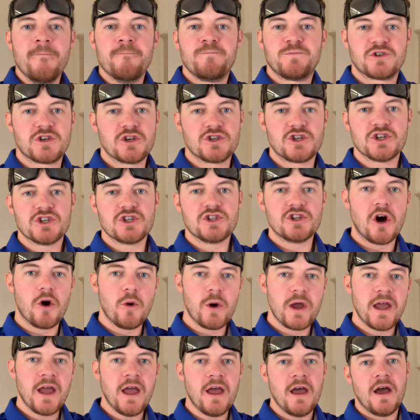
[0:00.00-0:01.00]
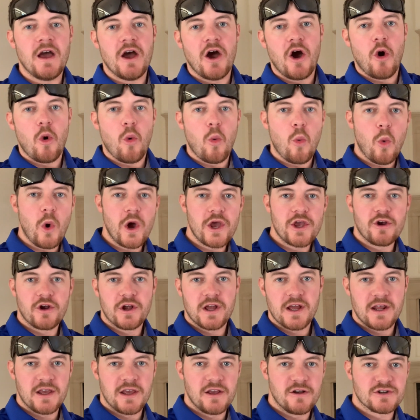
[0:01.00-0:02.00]
So just knowing what you're
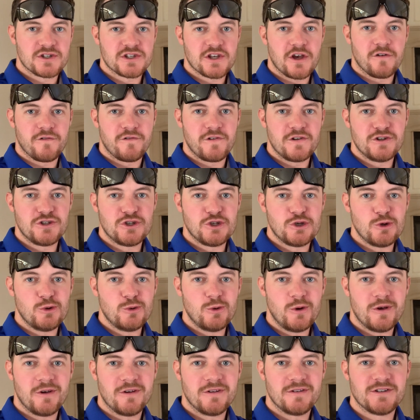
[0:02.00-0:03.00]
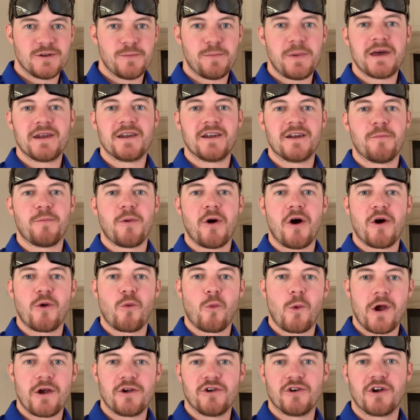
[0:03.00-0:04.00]
getting yourself into, dependent upon
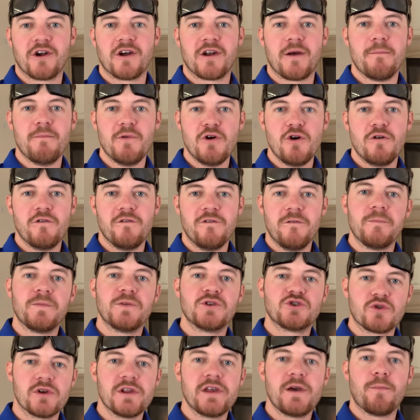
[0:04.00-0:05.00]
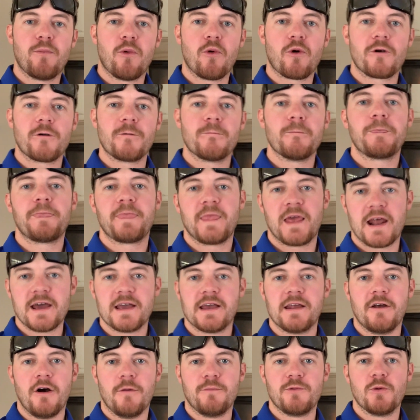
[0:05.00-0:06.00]
where you're going to move, it's really important, and I
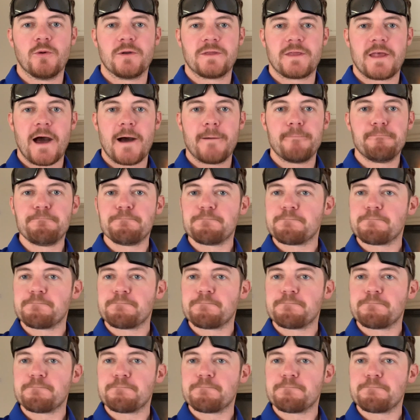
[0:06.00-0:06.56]
can help you with that.